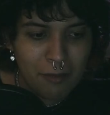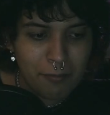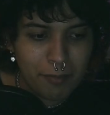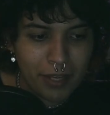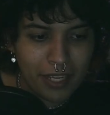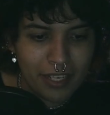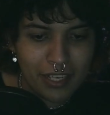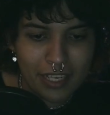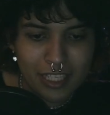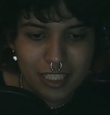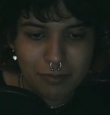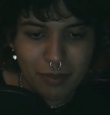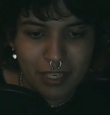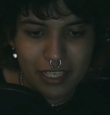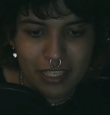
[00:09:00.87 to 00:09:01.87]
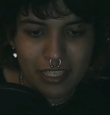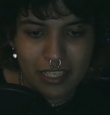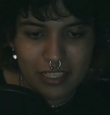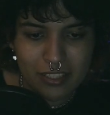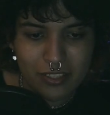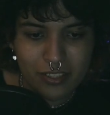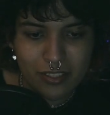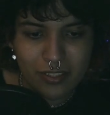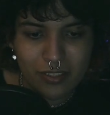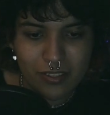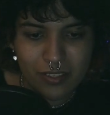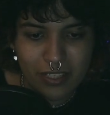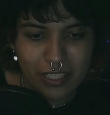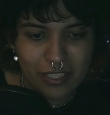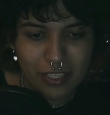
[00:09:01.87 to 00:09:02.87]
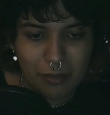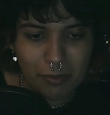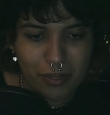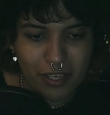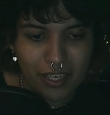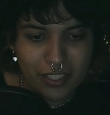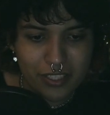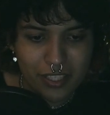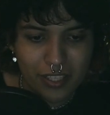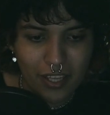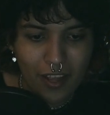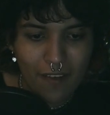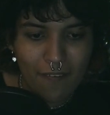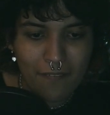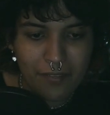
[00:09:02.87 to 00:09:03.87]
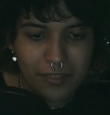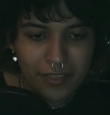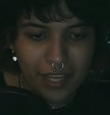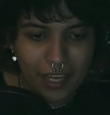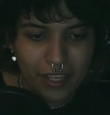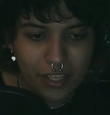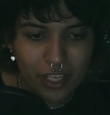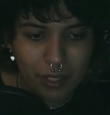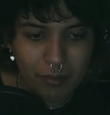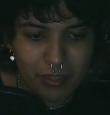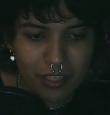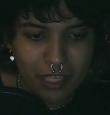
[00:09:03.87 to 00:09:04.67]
been expended in their production, that human